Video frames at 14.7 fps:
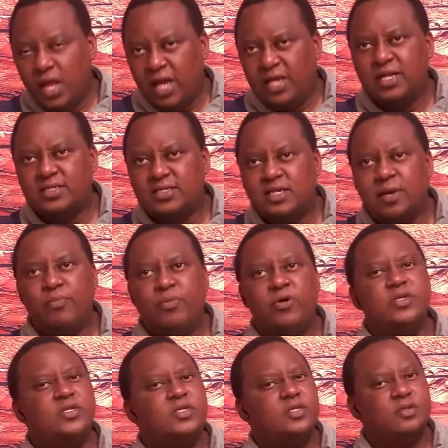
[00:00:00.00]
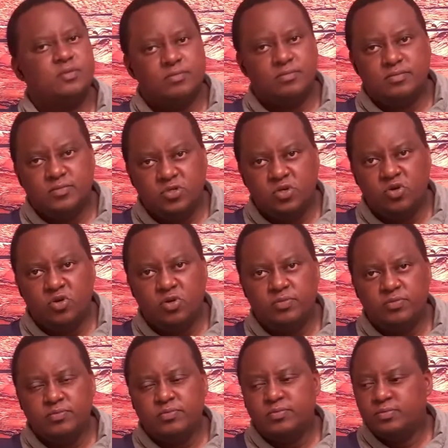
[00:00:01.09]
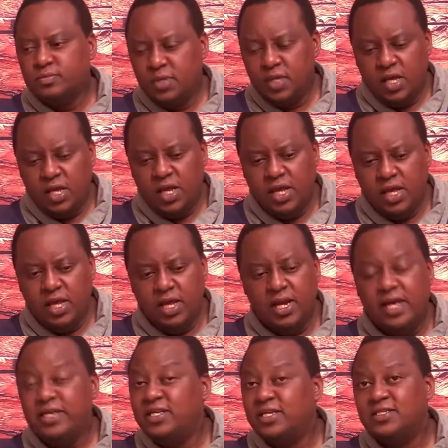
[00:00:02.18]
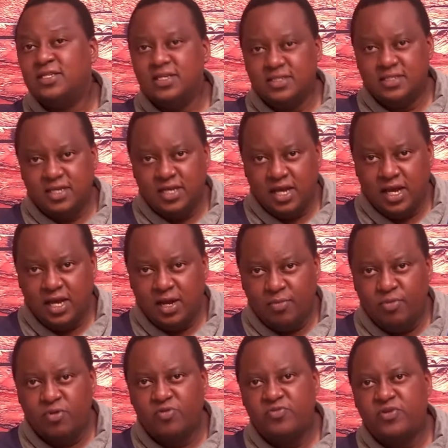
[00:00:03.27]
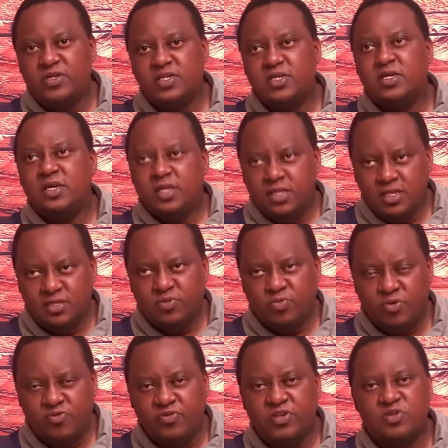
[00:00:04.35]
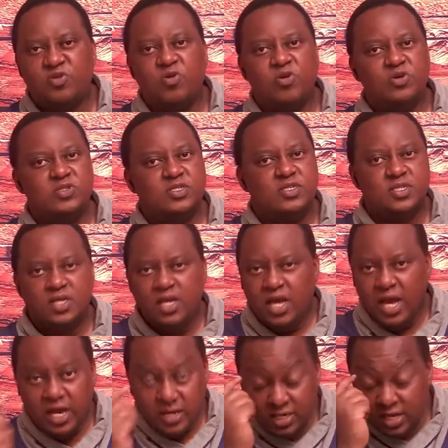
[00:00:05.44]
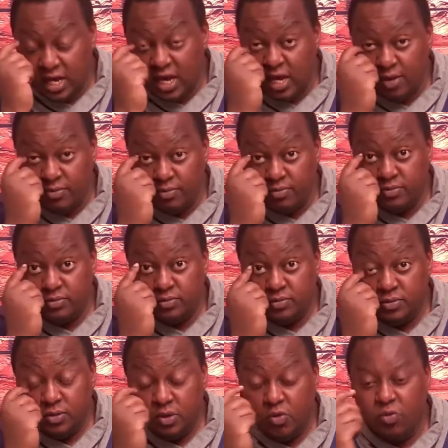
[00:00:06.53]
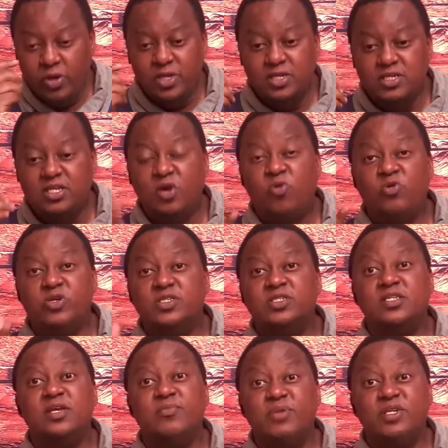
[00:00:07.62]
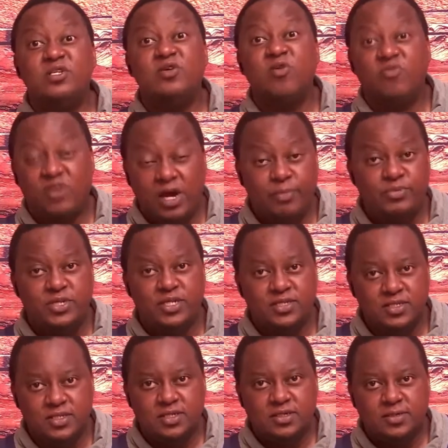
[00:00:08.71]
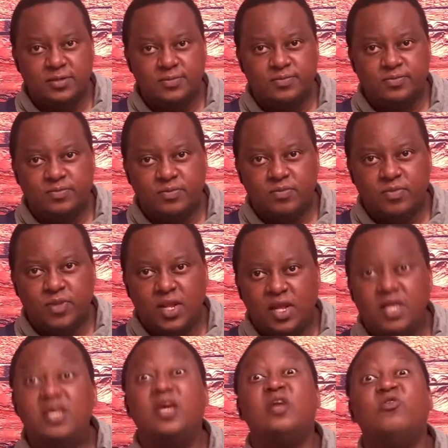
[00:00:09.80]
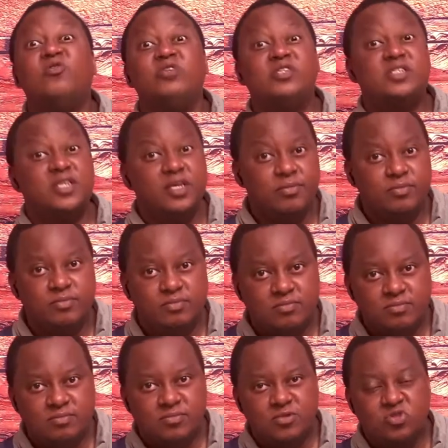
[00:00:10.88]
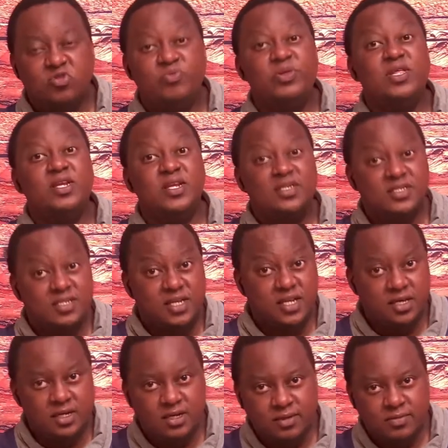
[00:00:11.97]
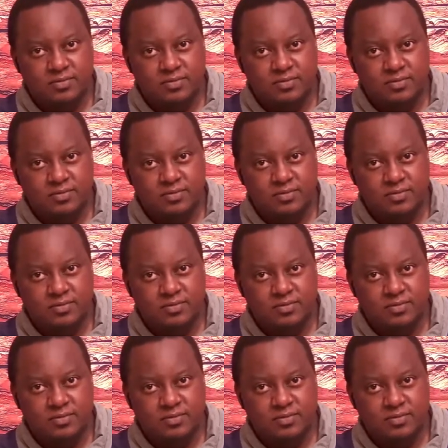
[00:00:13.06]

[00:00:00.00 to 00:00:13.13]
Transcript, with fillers: And at some point, you know, Elijah sends a younger prophet. This prophet goes, and um, when Jehu is in a meeting of captains, he anoints him to be the next king.